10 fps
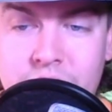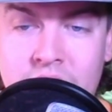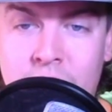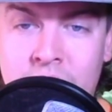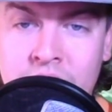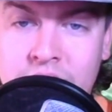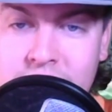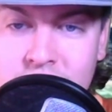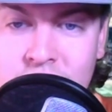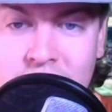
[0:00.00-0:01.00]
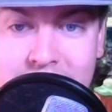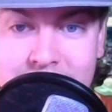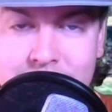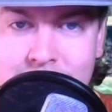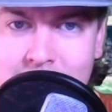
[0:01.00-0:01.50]
Now, unlike the
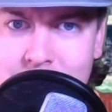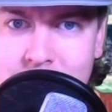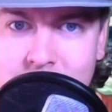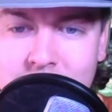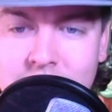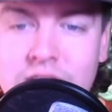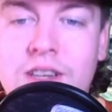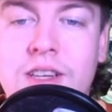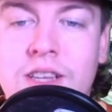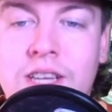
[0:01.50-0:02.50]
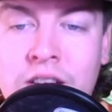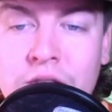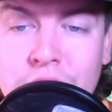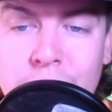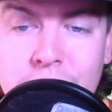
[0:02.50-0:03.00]
Giants at 7, the
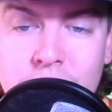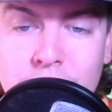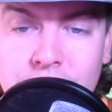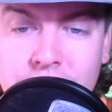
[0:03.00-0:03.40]
Eagles' win total is